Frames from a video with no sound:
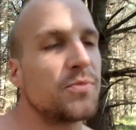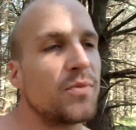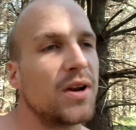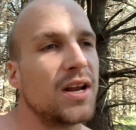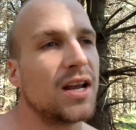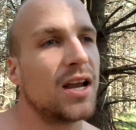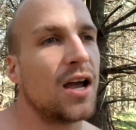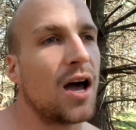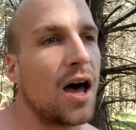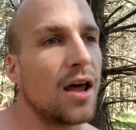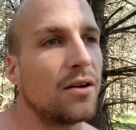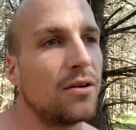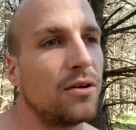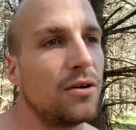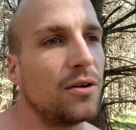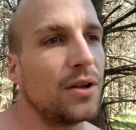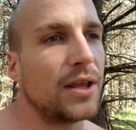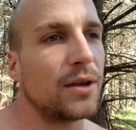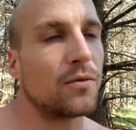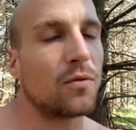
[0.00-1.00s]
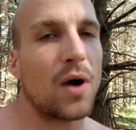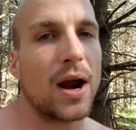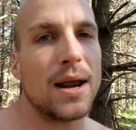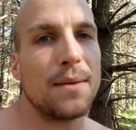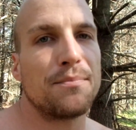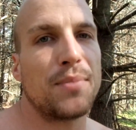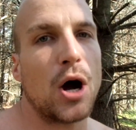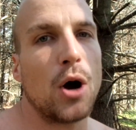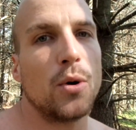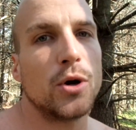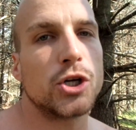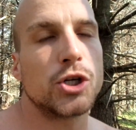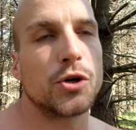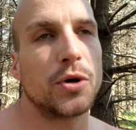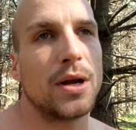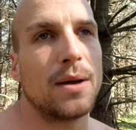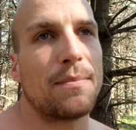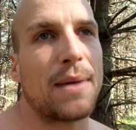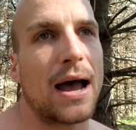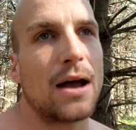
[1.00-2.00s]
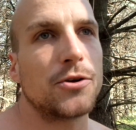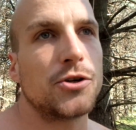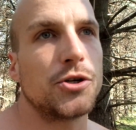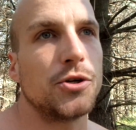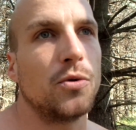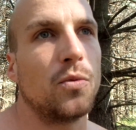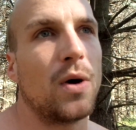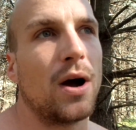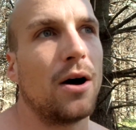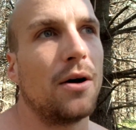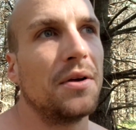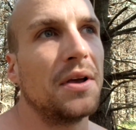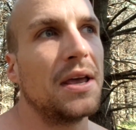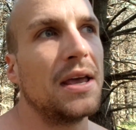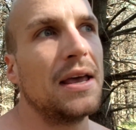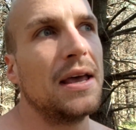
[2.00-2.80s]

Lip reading: want to cuddle and write poetry about you, well,